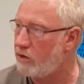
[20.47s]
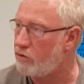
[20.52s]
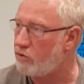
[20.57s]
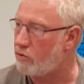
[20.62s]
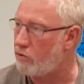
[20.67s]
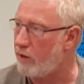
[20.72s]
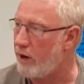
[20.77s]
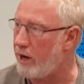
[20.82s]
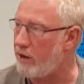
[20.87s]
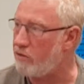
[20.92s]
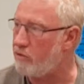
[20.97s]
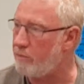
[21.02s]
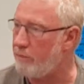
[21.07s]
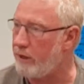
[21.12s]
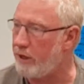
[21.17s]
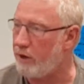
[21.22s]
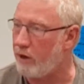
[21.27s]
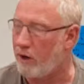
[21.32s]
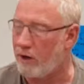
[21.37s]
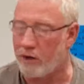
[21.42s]

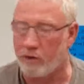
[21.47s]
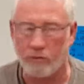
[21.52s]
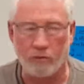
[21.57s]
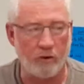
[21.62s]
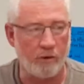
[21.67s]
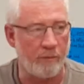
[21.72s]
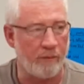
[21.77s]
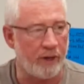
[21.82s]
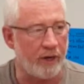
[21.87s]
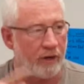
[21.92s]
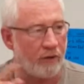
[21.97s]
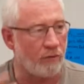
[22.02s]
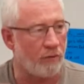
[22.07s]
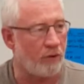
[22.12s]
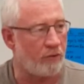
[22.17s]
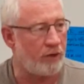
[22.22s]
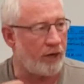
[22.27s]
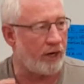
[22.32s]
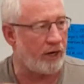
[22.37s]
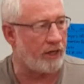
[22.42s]
transmit on a 3-minute
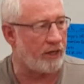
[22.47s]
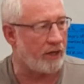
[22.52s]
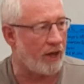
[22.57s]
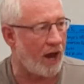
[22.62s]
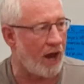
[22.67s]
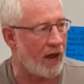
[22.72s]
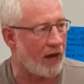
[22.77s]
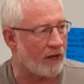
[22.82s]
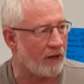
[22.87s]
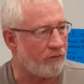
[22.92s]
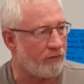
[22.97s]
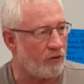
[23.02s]
rotating dial,